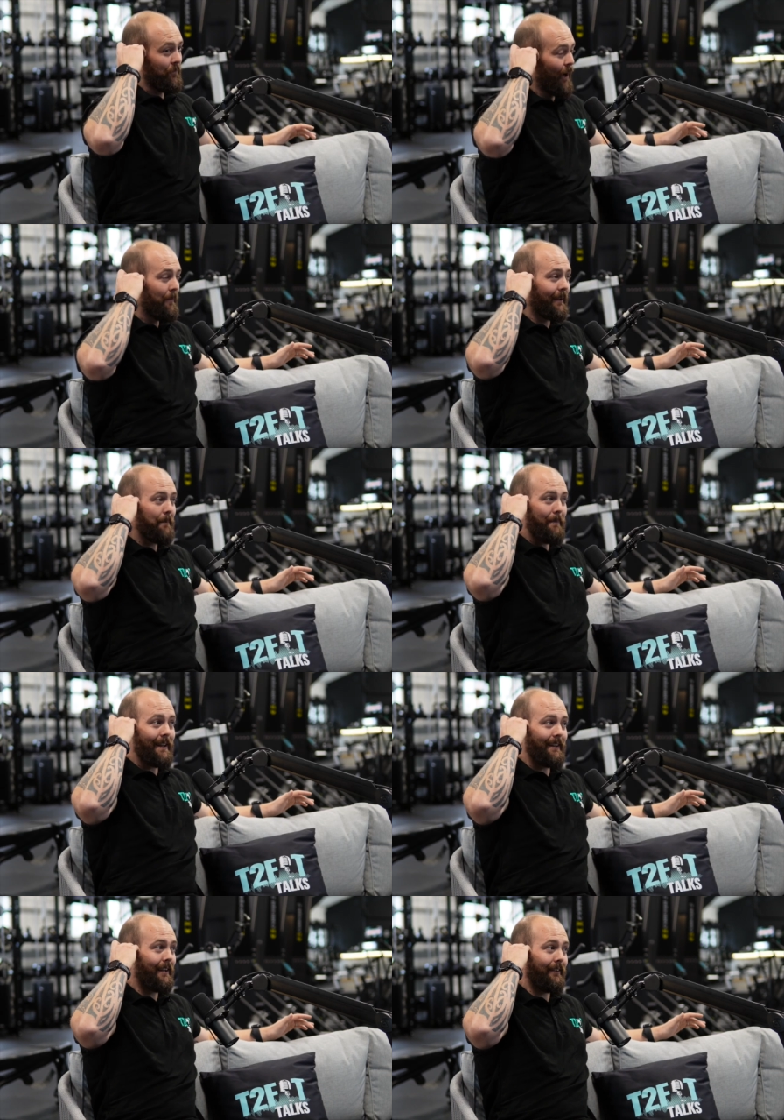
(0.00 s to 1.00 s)
firmly
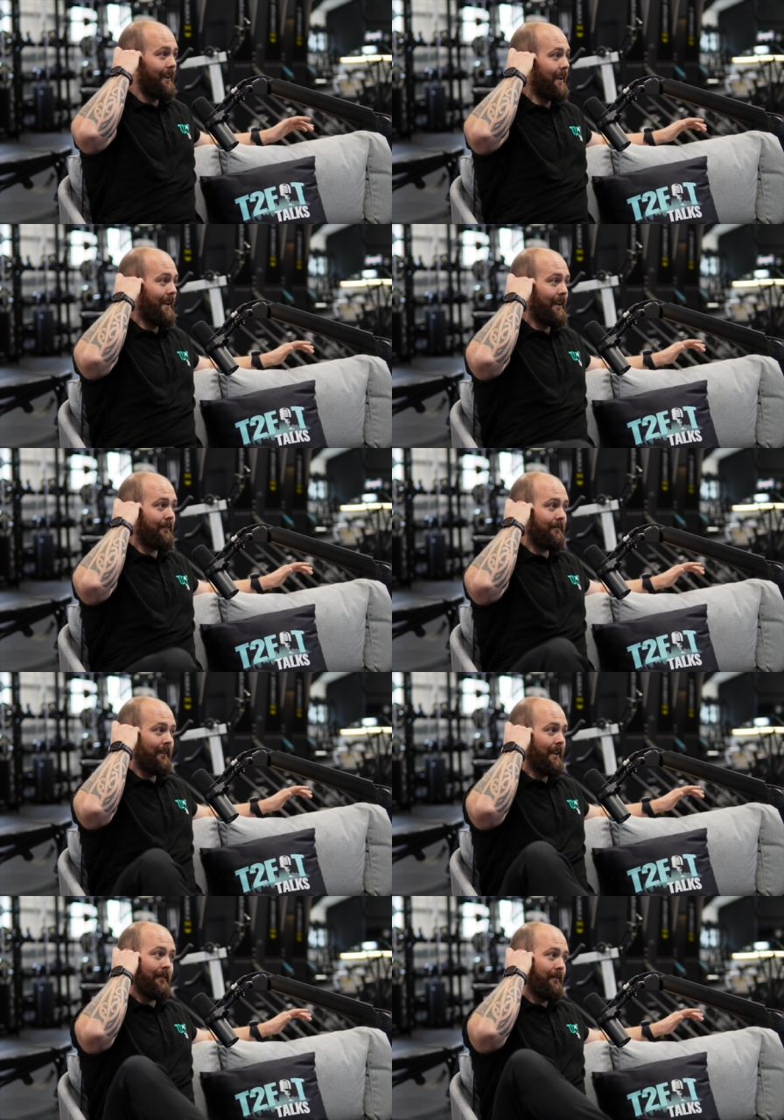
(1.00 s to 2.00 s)
embedded
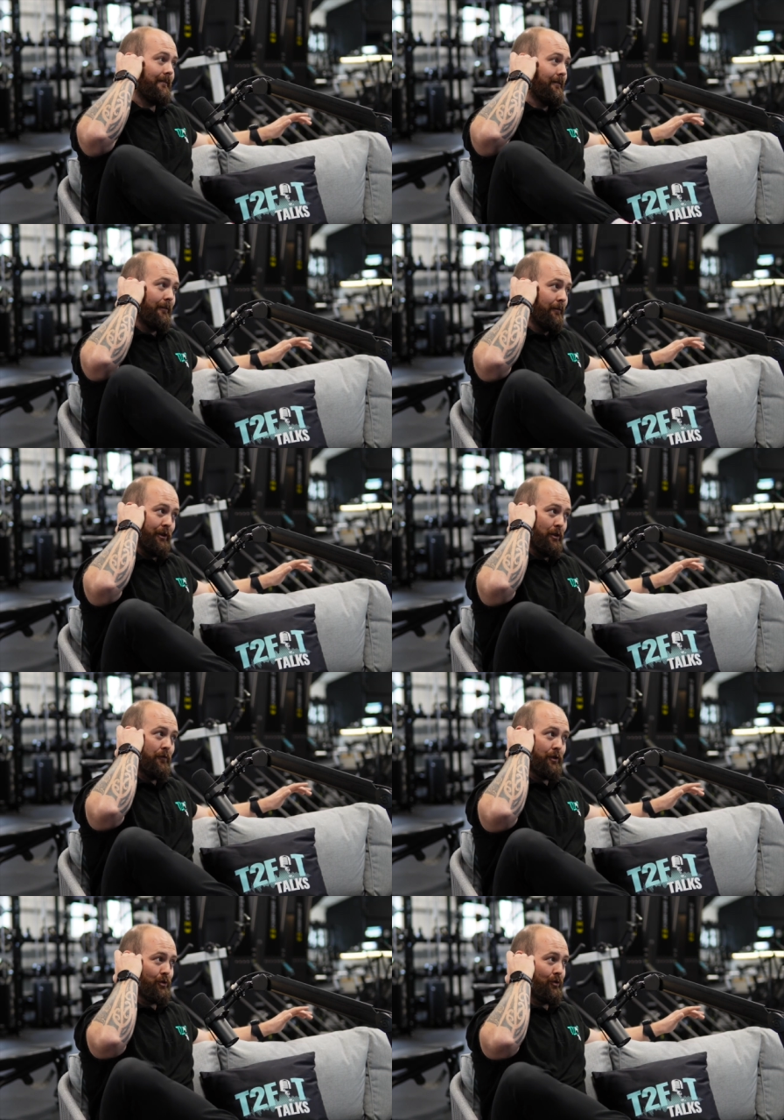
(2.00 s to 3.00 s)
in for you,
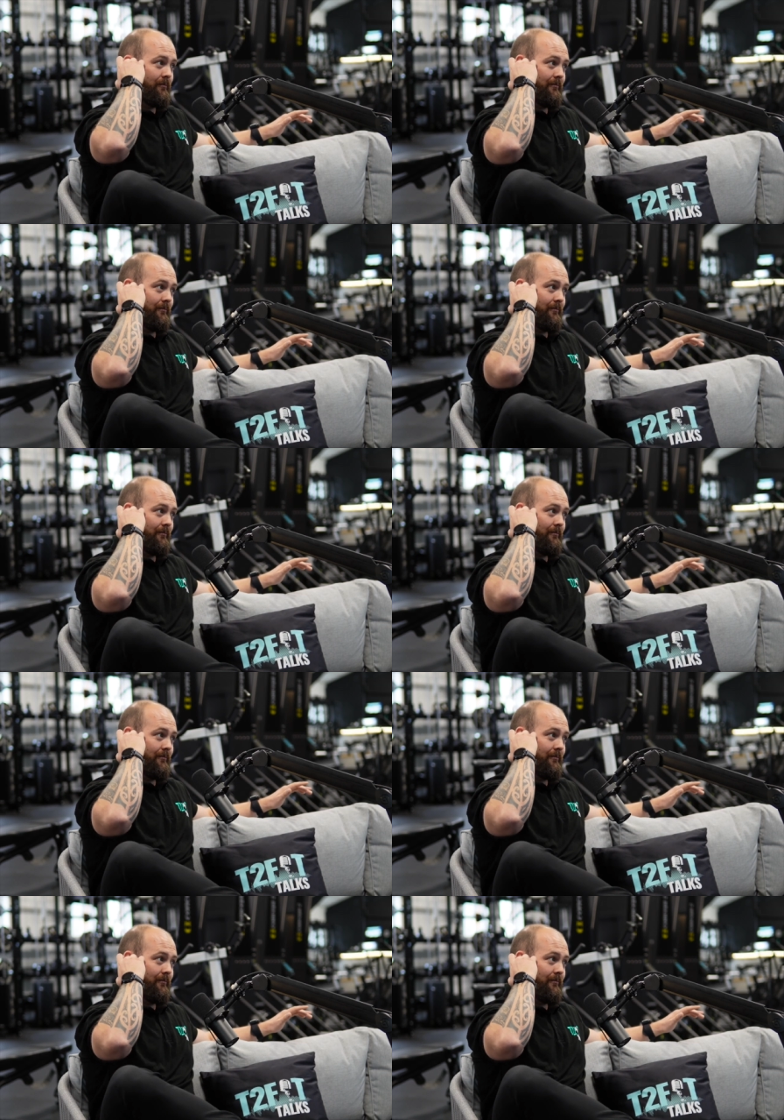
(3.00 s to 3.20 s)
for sure.